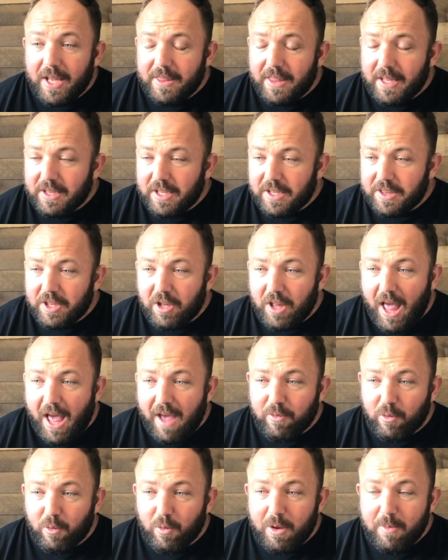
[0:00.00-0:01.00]
think that they'll
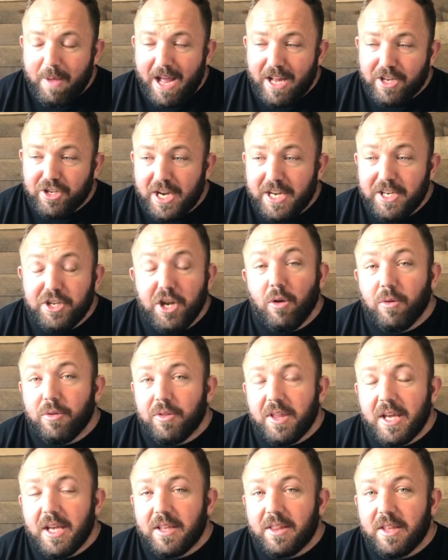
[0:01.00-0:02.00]
have a rematch. I don't
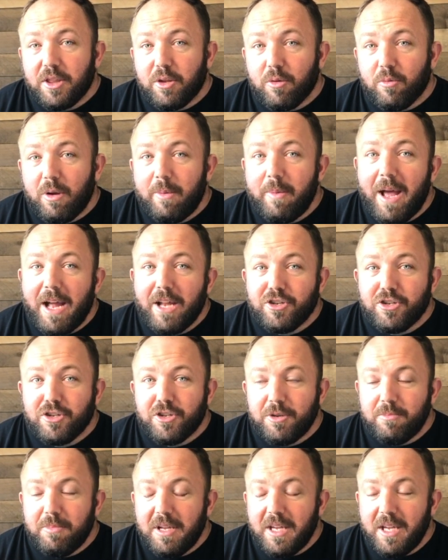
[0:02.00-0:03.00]
think that the rematch
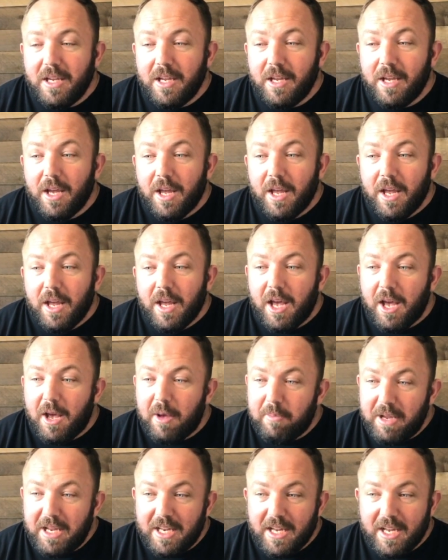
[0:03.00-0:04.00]
should be
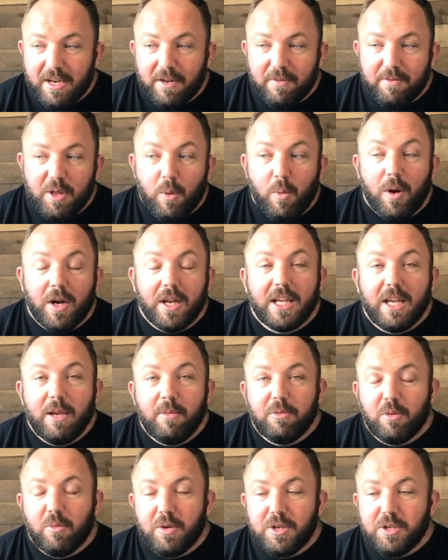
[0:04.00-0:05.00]
immediate. If they want to
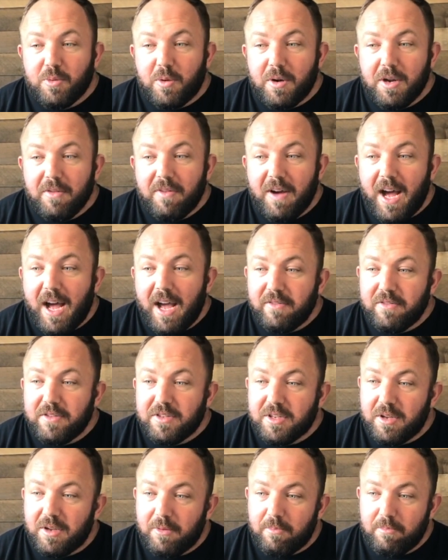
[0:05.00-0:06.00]
keep the
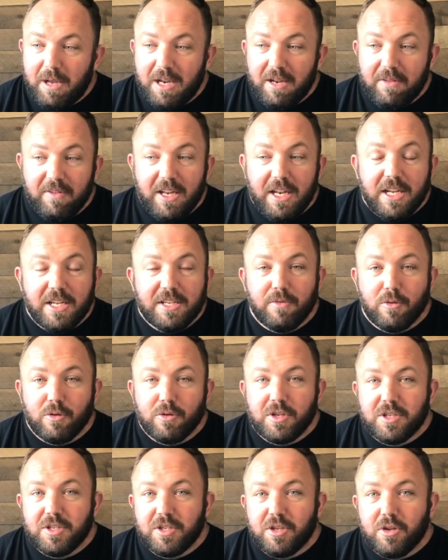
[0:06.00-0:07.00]
125s, Benavidez
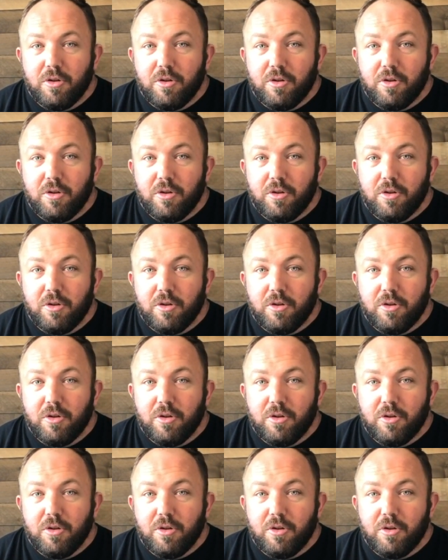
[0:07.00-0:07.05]
versus